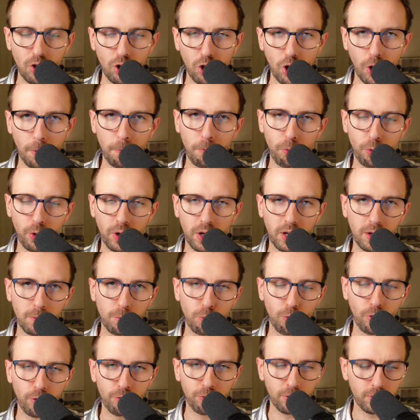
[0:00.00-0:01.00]
operating
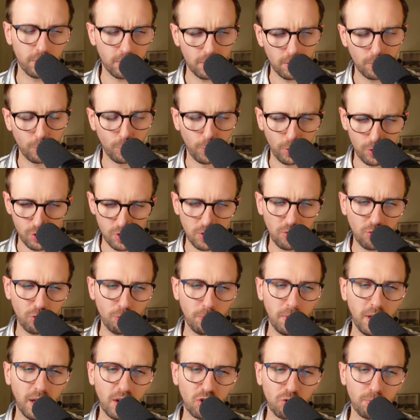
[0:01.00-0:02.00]
profit, which is to
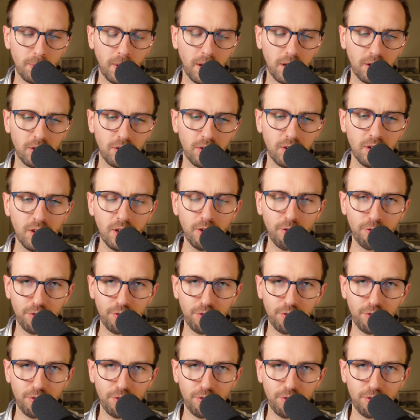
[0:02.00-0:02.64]
be expected,